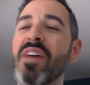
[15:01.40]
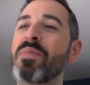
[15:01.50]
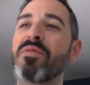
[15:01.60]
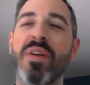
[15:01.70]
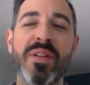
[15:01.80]
and
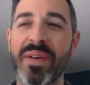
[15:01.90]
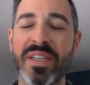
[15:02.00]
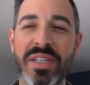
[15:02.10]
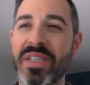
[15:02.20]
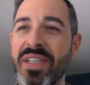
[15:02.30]
have been
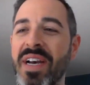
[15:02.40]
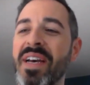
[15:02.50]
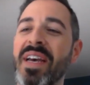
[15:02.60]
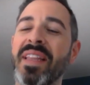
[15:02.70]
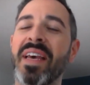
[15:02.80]
following just
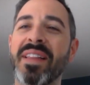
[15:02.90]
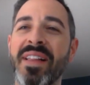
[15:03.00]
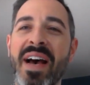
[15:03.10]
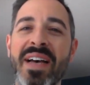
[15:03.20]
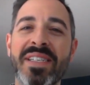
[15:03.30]
in
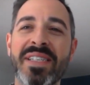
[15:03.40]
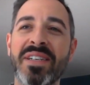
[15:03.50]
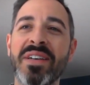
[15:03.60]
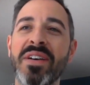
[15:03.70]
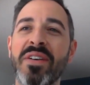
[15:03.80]
the
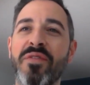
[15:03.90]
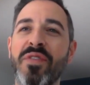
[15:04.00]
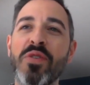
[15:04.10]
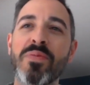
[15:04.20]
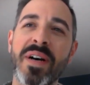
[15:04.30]
last
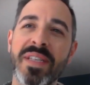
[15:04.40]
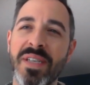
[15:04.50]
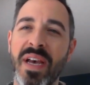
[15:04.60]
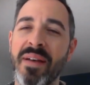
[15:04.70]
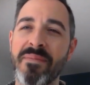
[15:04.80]
few
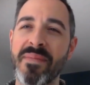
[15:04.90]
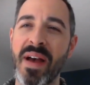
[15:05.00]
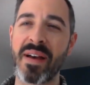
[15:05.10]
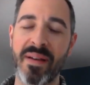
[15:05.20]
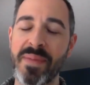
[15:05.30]
months,
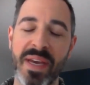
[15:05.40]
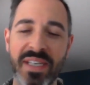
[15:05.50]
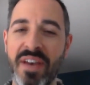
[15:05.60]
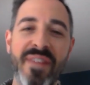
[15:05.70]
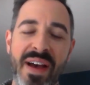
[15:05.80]

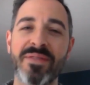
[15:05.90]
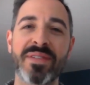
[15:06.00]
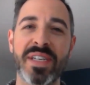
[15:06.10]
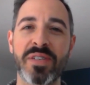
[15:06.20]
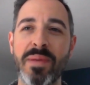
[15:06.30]
because I
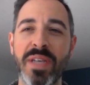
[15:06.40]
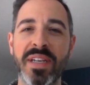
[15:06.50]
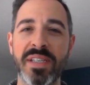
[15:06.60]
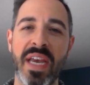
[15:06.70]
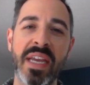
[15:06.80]
found his
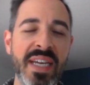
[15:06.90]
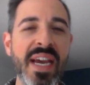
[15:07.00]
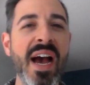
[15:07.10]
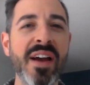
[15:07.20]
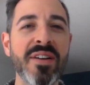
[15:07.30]
website is
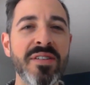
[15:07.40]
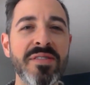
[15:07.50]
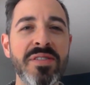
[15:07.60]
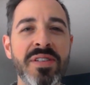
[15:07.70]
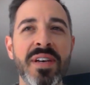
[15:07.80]
Indie
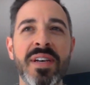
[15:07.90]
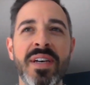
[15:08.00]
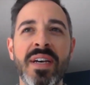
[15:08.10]
Hackers.